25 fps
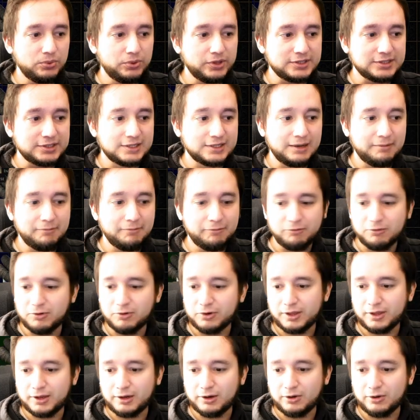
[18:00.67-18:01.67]
same for
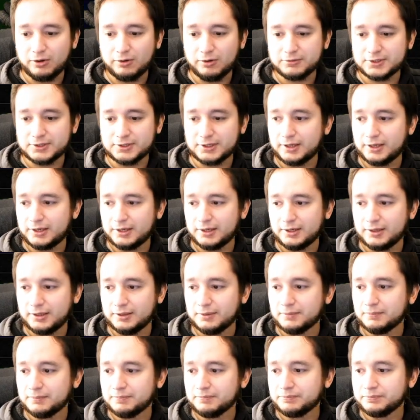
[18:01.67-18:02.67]
the gloves I
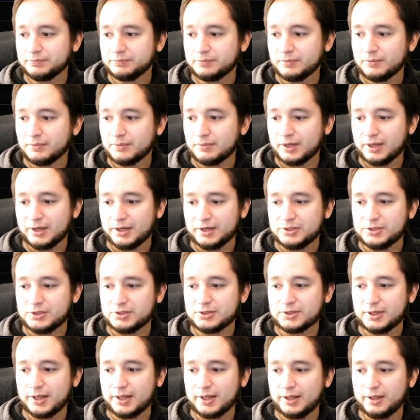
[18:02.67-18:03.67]

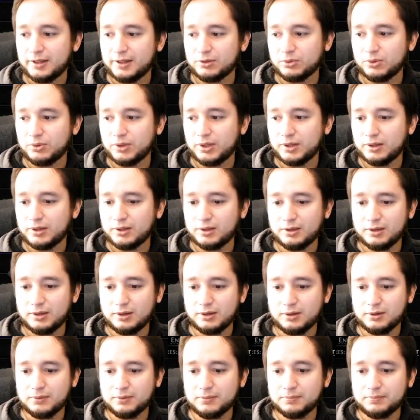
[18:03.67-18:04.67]
just added to
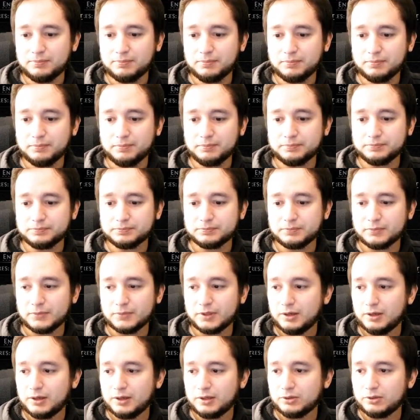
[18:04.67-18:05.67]
the
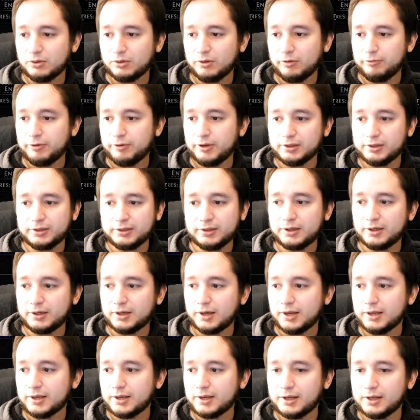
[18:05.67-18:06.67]
filter.
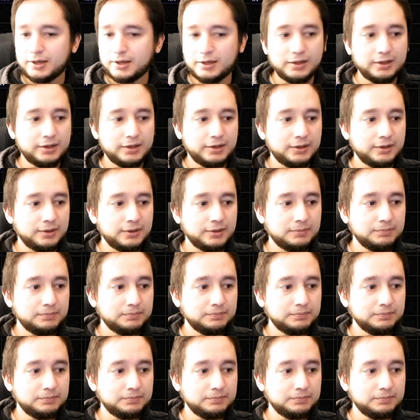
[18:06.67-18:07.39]
I can